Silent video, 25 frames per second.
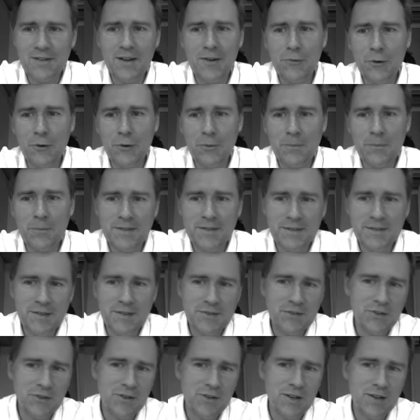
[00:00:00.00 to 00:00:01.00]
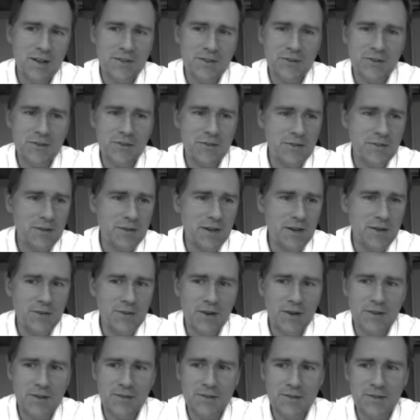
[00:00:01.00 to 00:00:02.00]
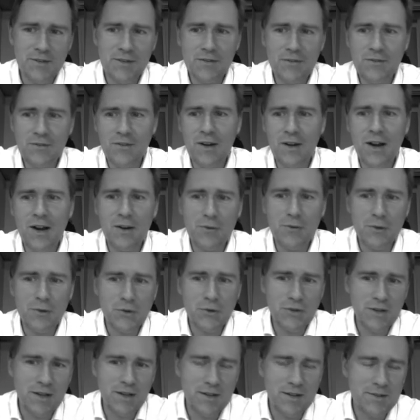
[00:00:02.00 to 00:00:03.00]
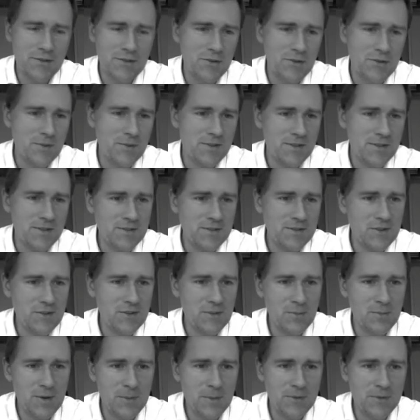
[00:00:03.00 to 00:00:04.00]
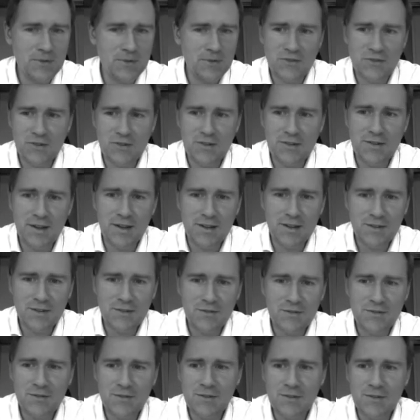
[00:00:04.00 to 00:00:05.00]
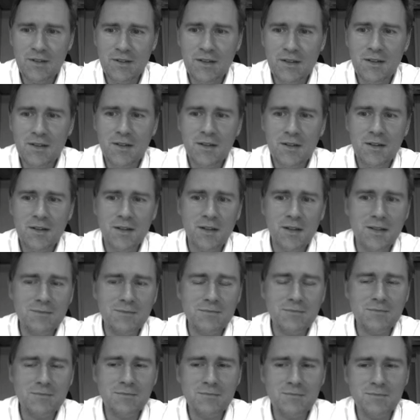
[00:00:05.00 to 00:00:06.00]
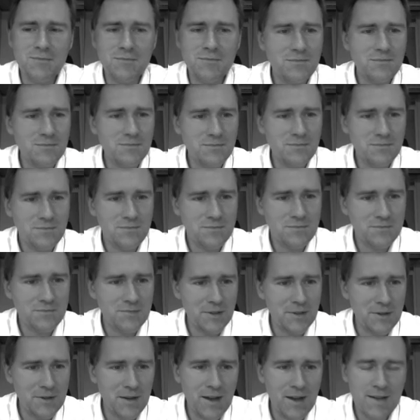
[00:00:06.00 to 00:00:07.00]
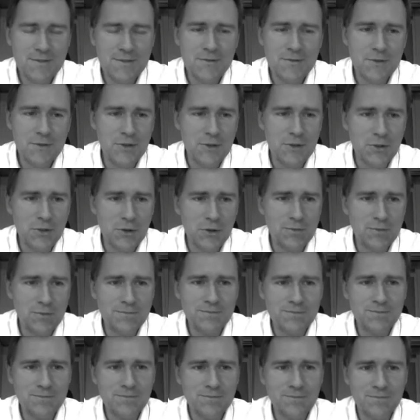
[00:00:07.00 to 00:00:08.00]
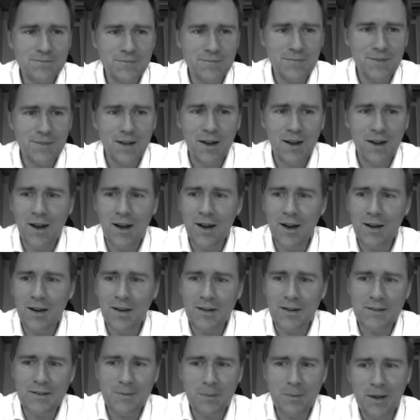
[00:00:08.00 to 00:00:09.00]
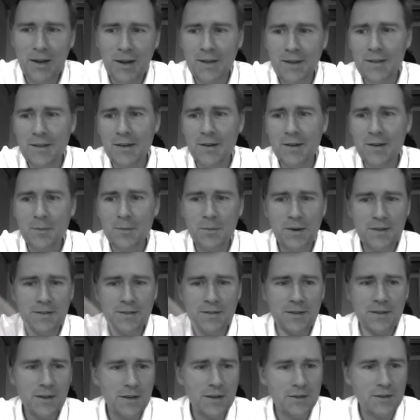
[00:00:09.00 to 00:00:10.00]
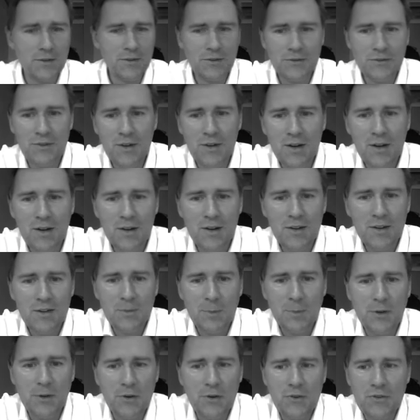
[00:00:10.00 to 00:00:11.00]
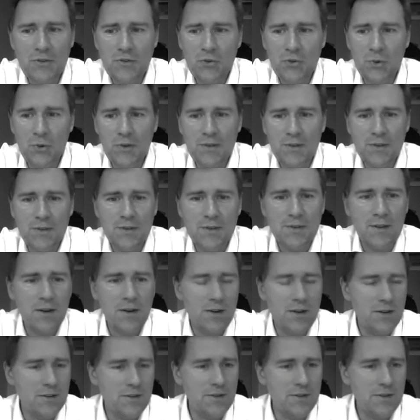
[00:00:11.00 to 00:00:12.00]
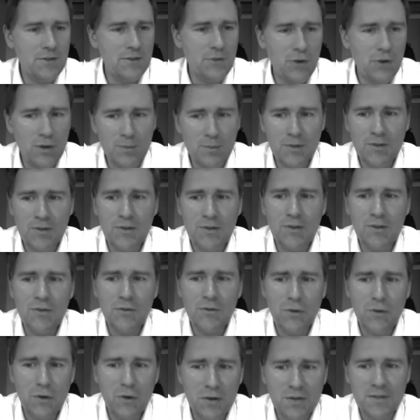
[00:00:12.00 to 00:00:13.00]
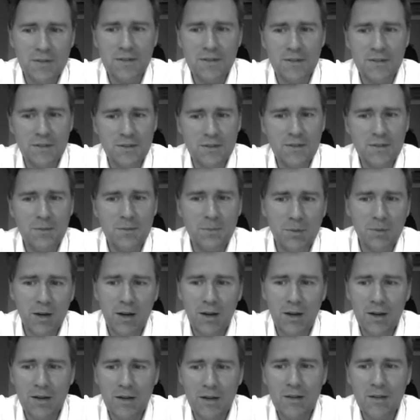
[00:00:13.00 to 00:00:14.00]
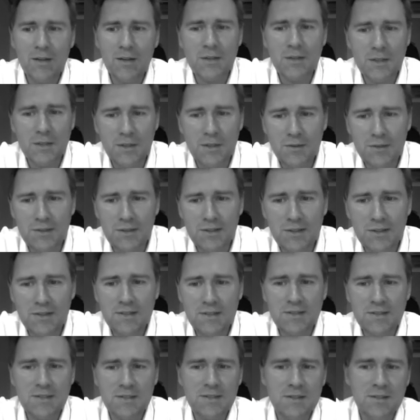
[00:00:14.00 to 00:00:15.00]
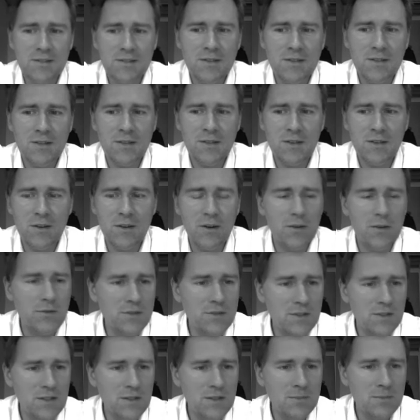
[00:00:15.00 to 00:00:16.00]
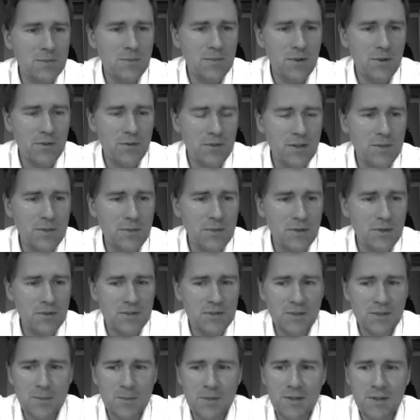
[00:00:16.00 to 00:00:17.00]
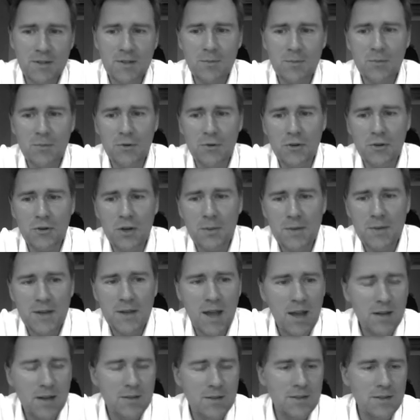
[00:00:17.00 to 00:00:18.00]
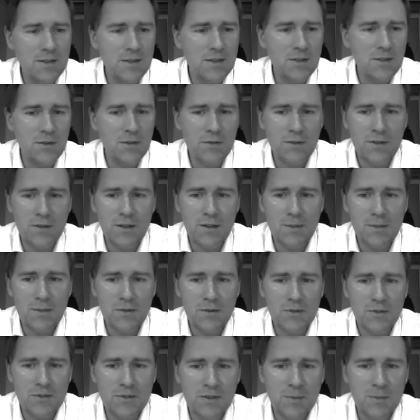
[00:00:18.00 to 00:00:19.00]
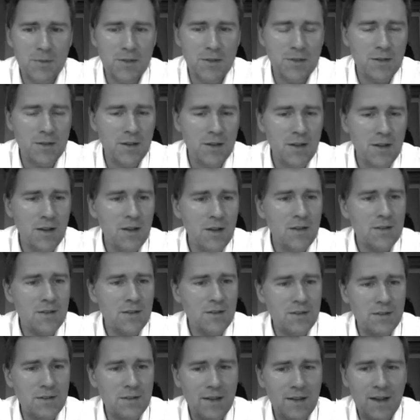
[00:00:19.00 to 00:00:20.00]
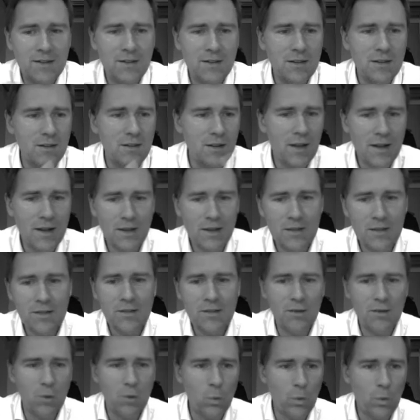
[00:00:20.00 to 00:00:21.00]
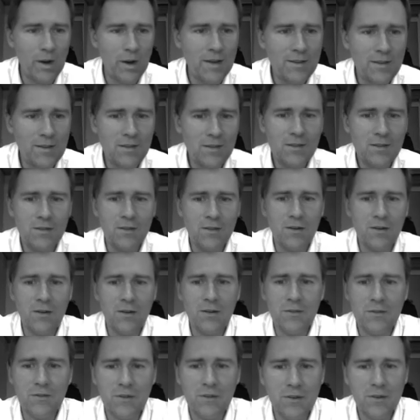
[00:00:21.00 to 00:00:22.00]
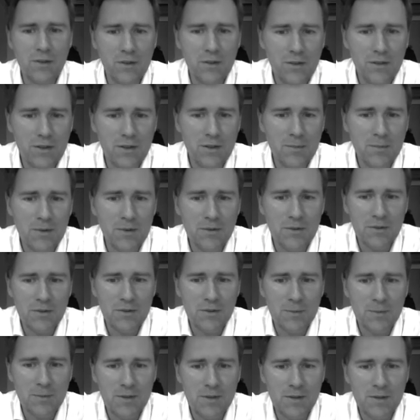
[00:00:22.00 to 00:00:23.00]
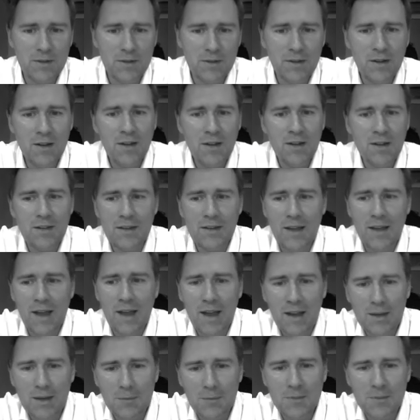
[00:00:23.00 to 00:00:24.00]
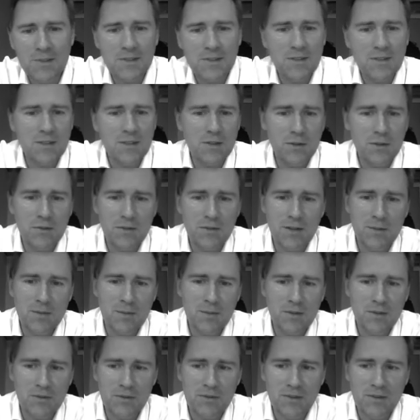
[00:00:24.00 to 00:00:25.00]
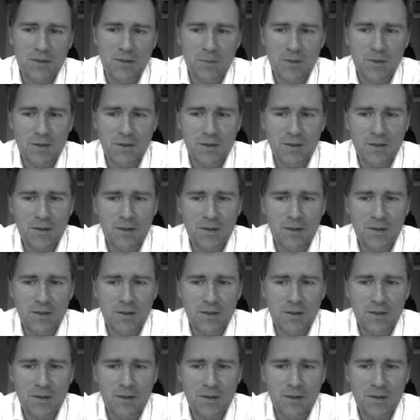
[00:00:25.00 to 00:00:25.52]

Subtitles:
wrote my sister a letter, the ditransitive. I wrote a letter to my sister, the prepositional dative. In the last video, I explained that in present-day English, speakers' choices are determined, for instance, by givenness of theme and recipient, pronominality of theme and recipient, syntactic length, weight of theme and recipient, the animacy of theme and recipient,